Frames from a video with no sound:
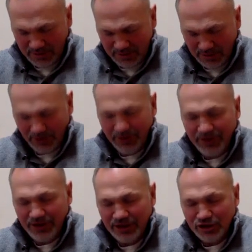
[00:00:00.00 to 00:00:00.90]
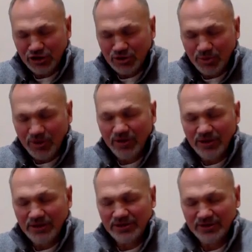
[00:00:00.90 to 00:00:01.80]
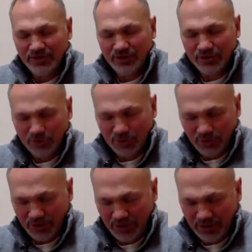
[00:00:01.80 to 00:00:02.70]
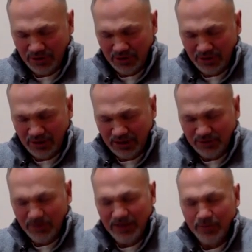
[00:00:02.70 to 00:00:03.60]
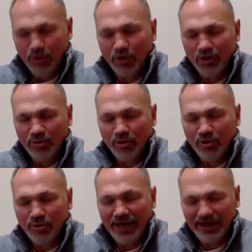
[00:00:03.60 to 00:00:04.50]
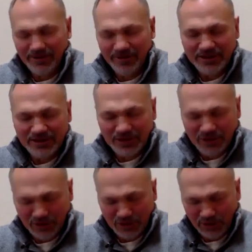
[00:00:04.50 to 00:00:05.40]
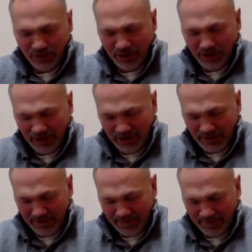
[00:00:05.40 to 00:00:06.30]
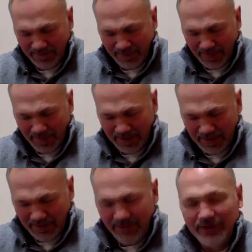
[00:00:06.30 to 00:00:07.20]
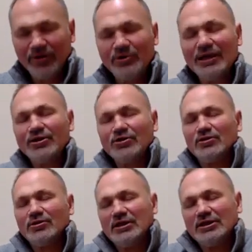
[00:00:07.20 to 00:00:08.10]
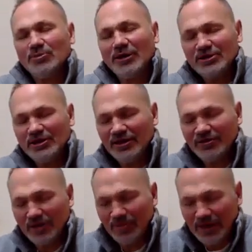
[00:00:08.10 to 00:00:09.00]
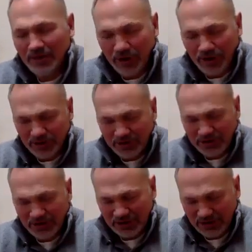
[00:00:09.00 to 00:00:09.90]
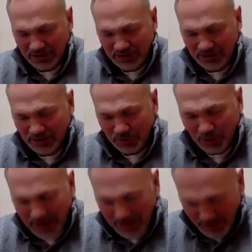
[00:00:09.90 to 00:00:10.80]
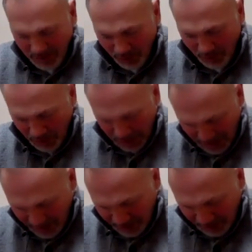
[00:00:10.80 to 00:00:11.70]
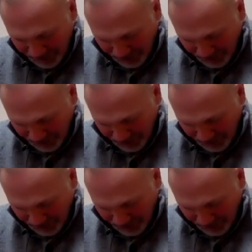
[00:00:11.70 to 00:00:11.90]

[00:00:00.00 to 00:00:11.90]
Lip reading: Lord, that the experience of your truth is made more and more manifest to your glory. Father, I would like to especially lift up any brothers and sisters. It was prayed before we even